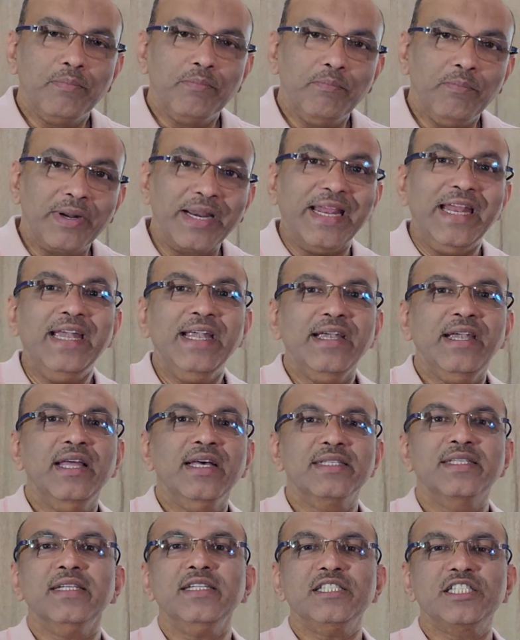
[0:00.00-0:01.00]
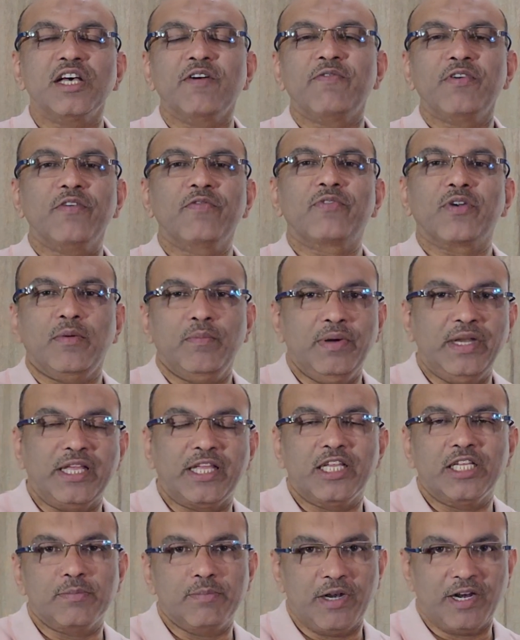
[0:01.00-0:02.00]
brain doesn't suffer from
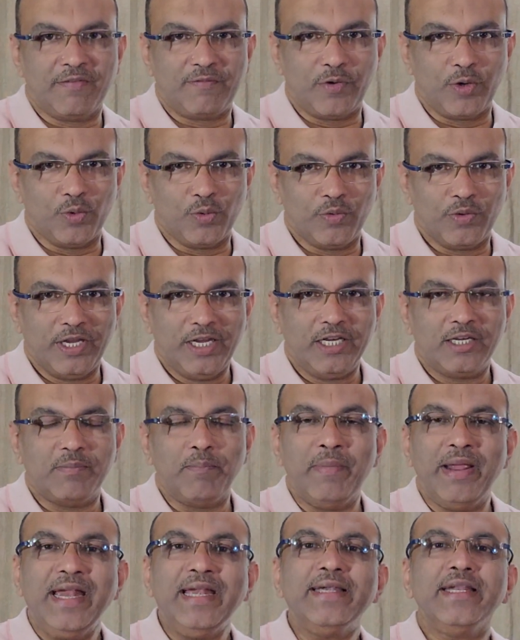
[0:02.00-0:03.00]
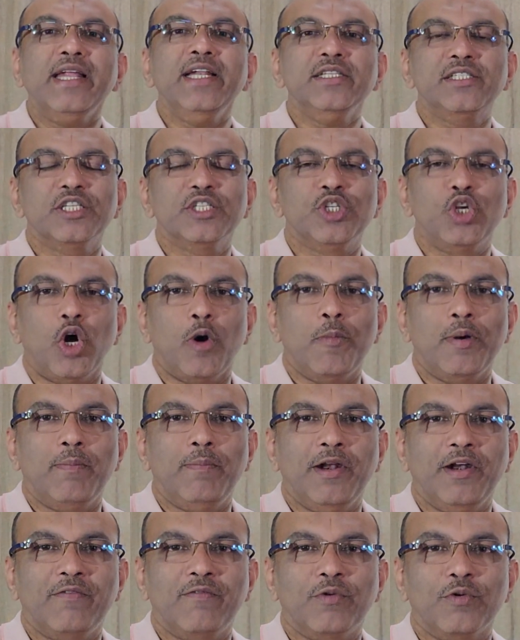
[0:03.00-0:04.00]
decreased blood flow. It maintains his normal
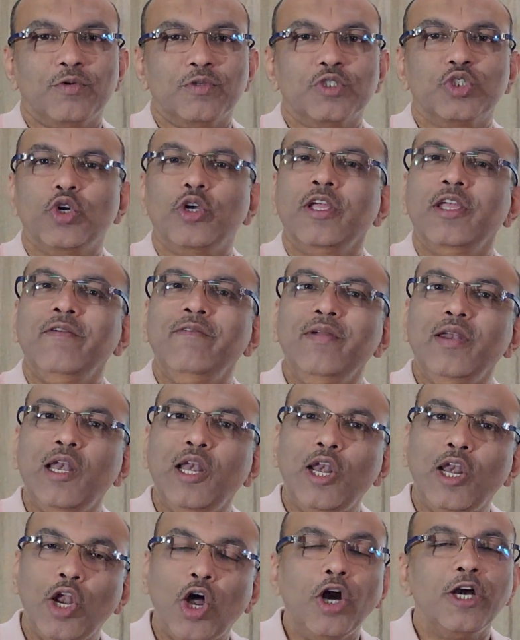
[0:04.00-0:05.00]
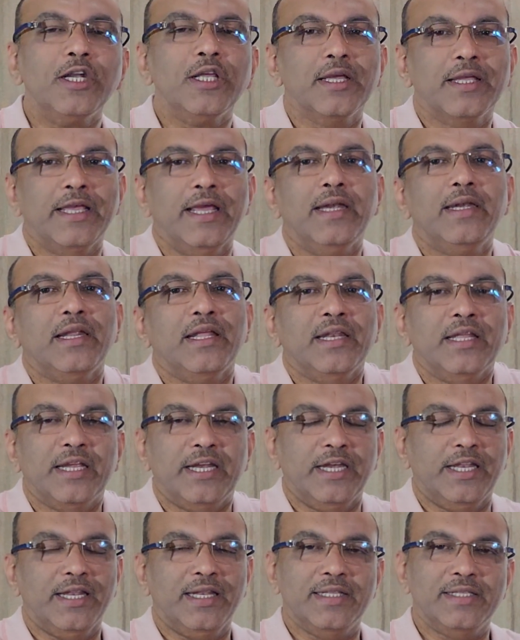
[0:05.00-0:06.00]
blood flow. So he will not get any
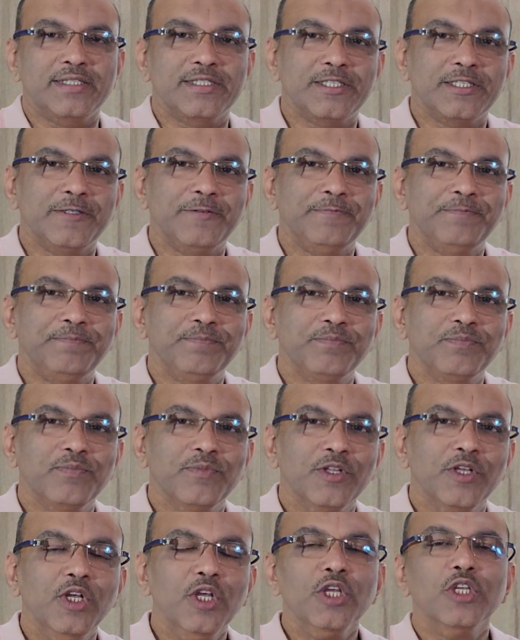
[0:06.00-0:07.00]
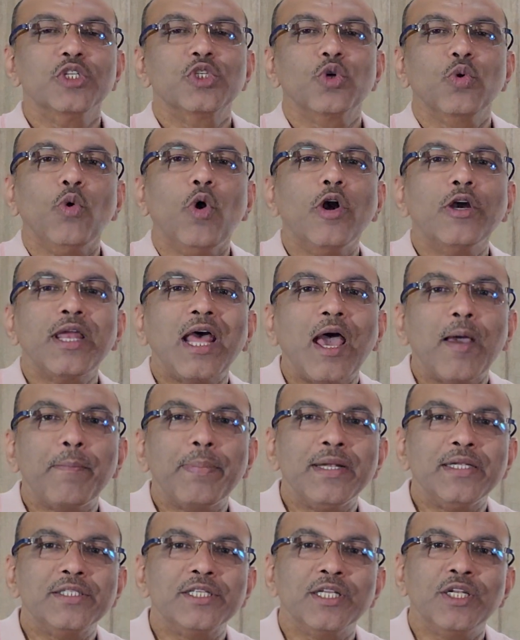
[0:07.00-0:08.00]
giddiness. So what
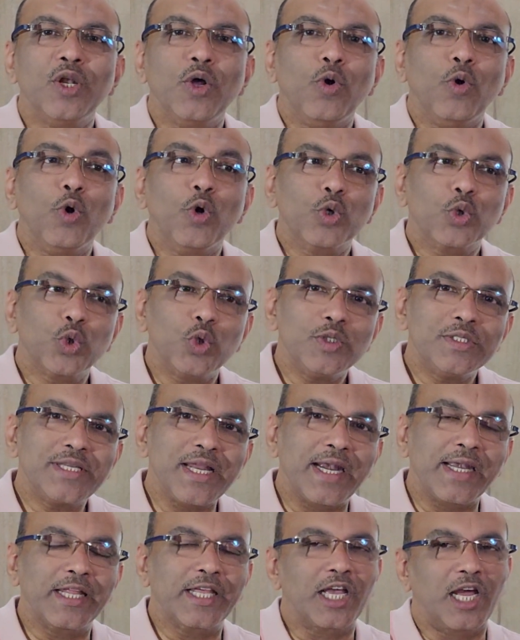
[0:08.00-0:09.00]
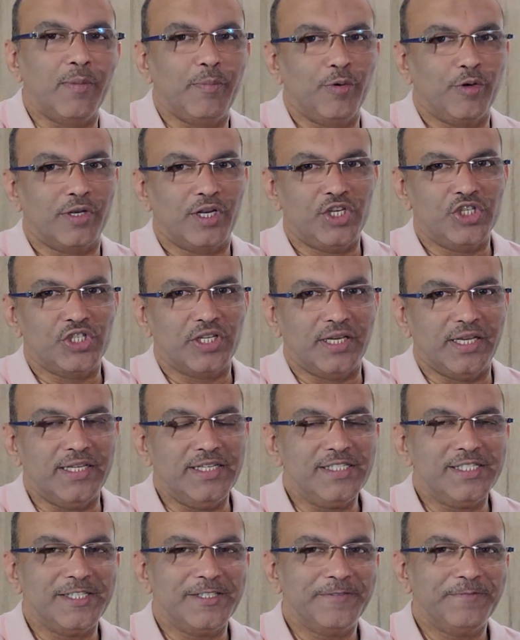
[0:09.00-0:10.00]
happens in orthostatic hypotension
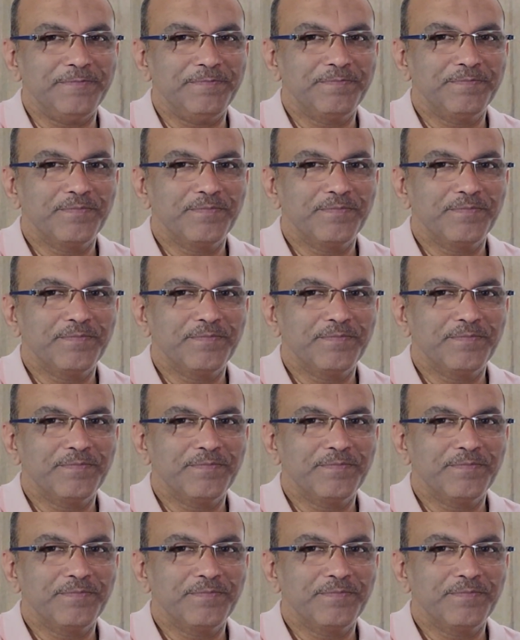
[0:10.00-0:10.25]
is,